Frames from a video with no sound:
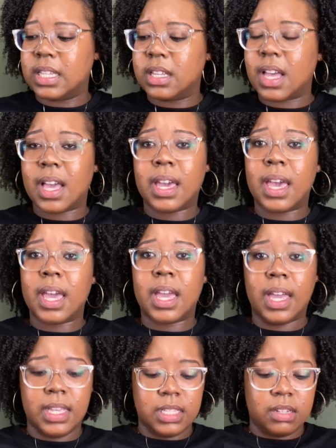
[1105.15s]
I
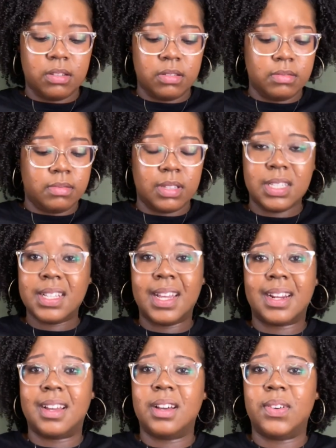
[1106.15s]
can't. So this
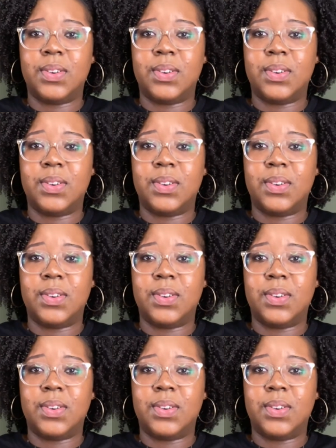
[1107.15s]
gotta go.